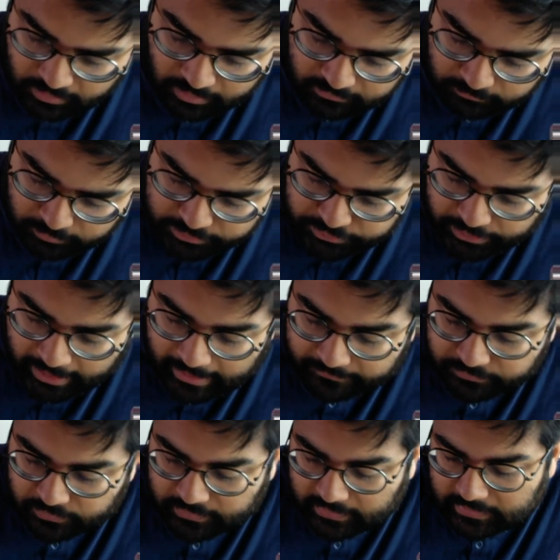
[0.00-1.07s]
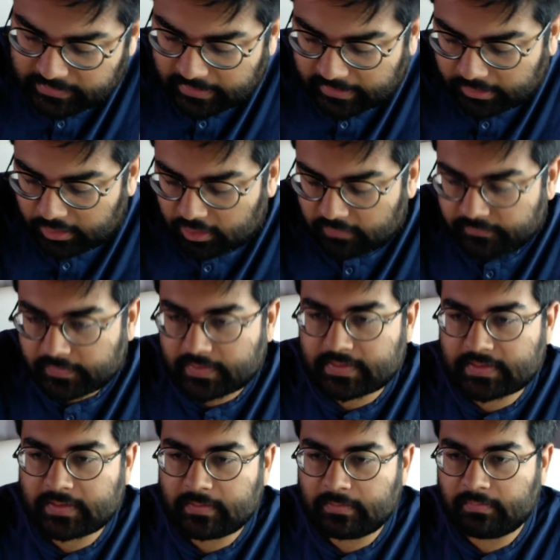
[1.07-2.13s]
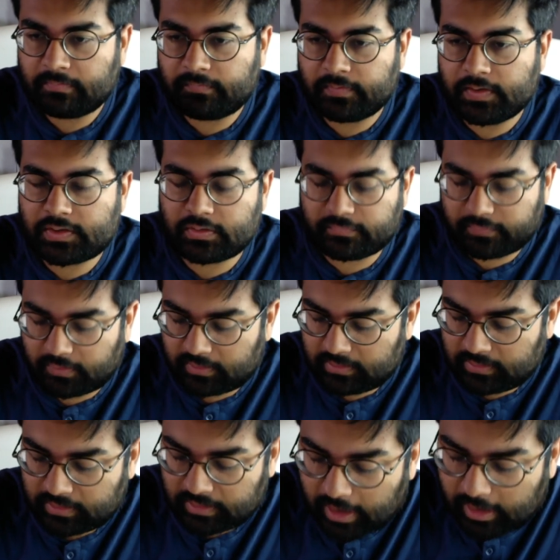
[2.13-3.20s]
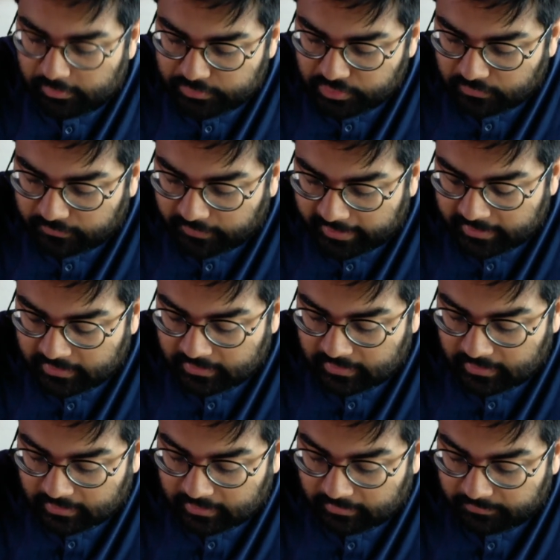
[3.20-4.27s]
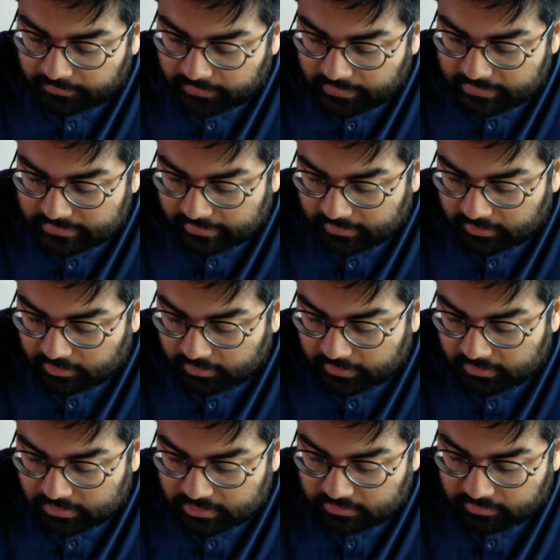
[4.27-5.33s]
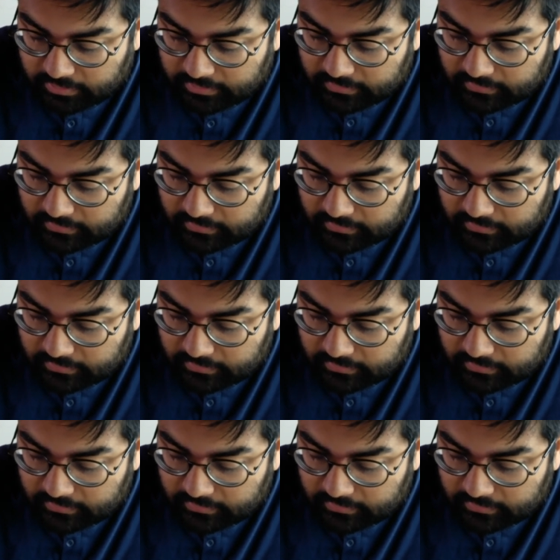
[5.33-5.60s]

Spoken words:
what you have to then take care of is, first of all, how do you find the companies in your industry?